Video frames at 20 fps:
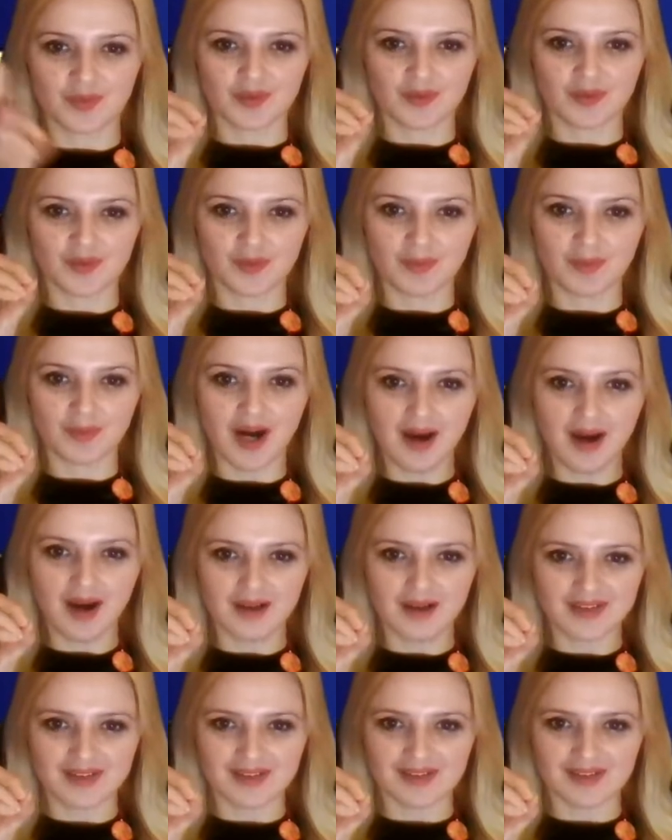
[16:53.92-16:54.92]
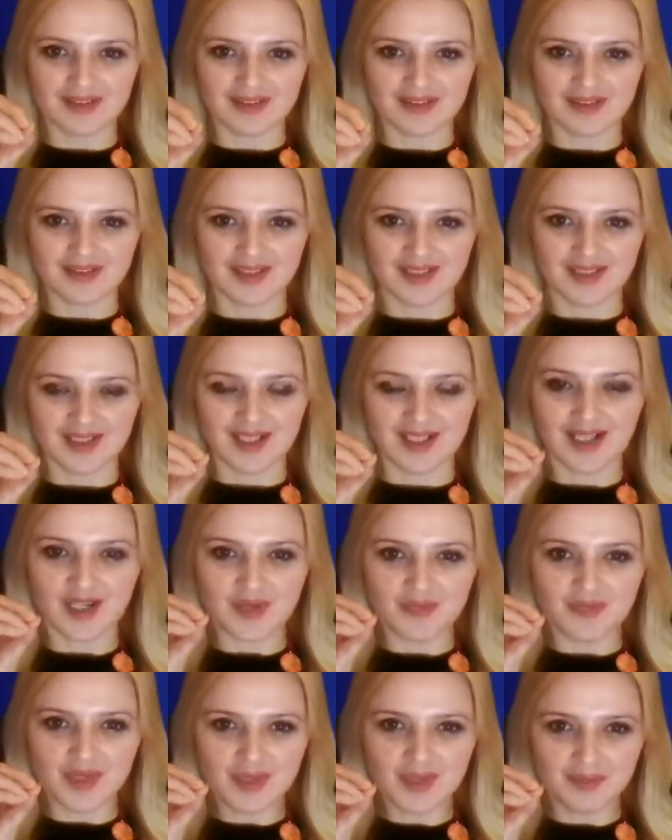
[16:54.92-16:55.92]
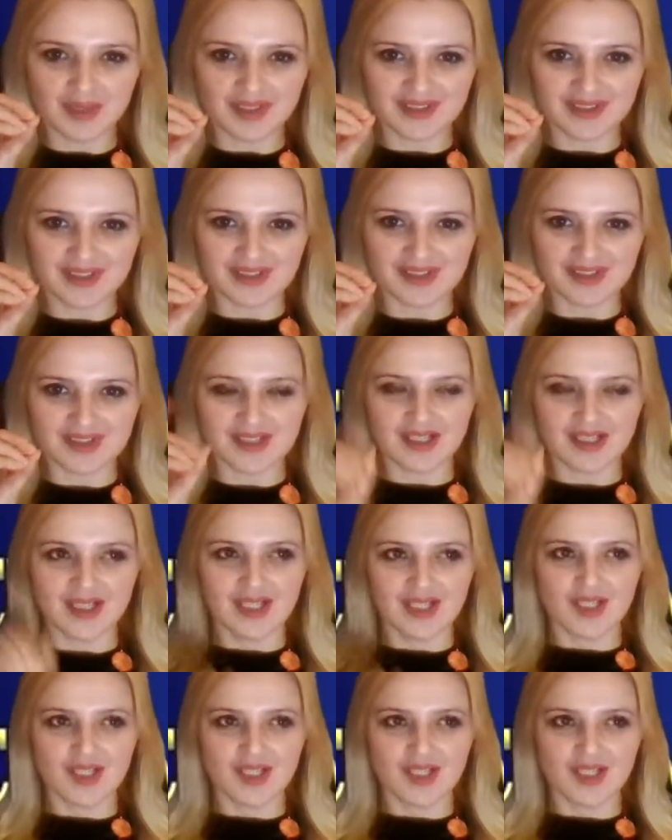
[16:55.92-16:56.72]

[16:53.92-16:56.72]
from God. Remember this.